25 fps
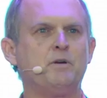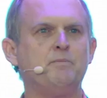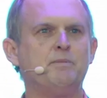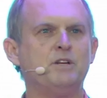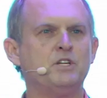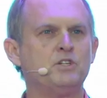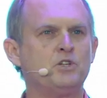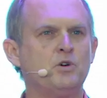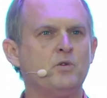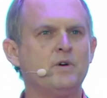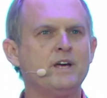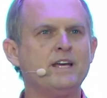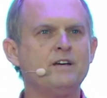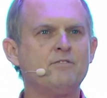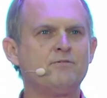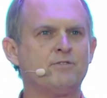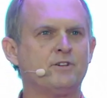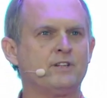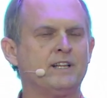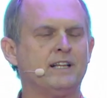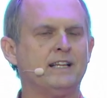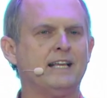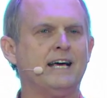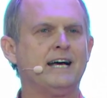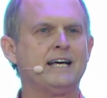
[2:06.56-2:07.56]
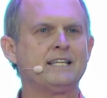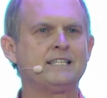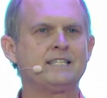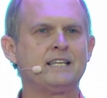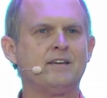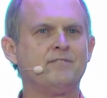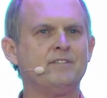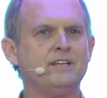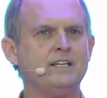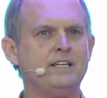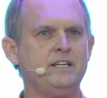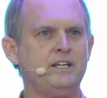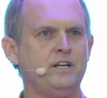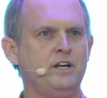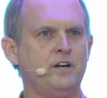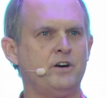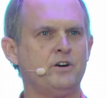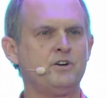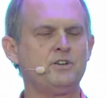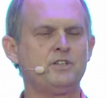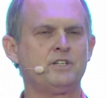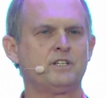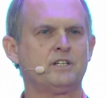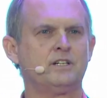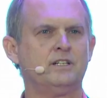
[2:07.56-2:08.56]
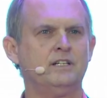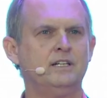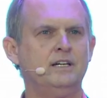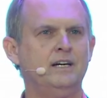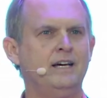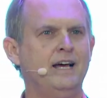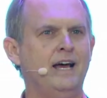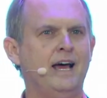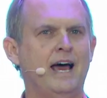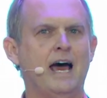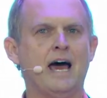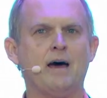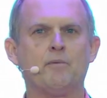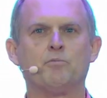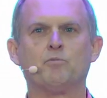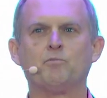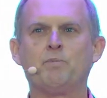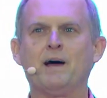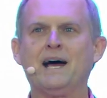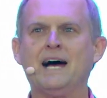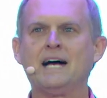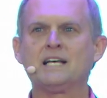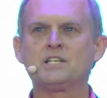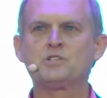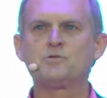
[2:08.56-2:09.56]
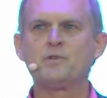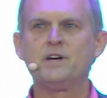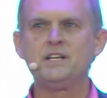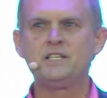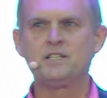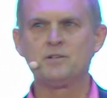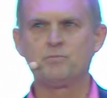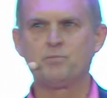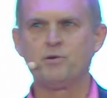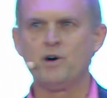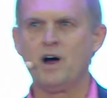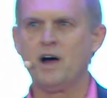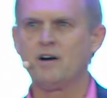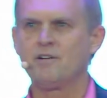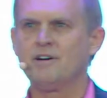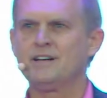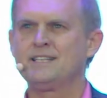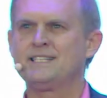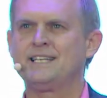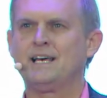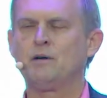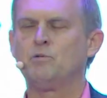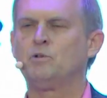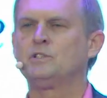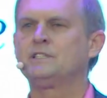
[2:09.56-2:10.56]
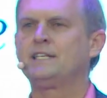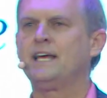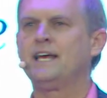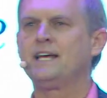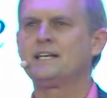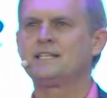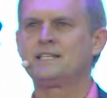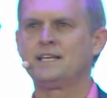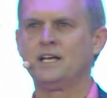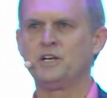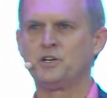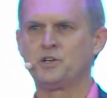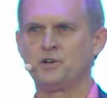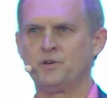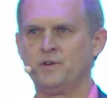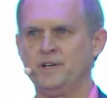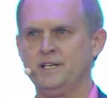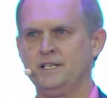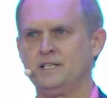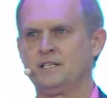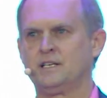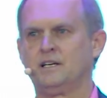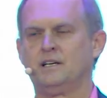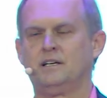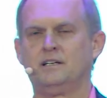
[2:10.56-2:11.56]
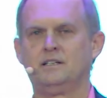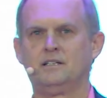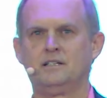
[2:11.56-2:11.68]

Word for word: we've been doing for the last 70 years. At past rates of progress, that will take centuries.